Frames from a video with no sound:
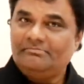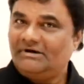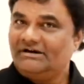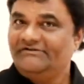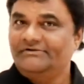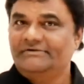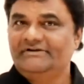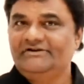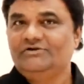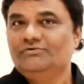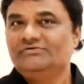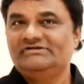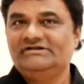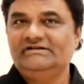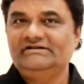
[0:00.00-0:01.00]
but we will be
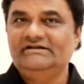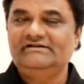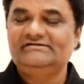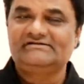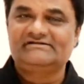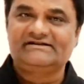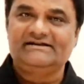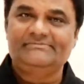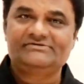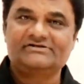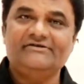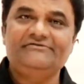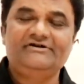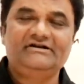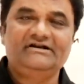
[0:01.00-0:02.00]
using these
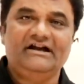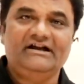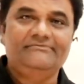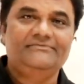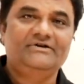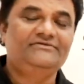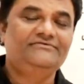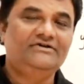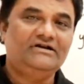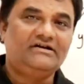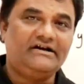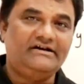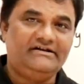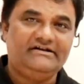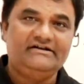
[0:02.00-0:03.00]
steps every time when we
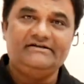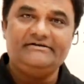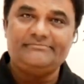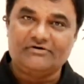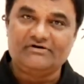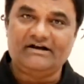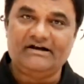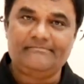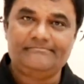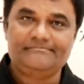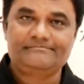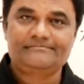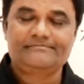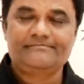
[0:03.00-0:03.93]
are writing any program.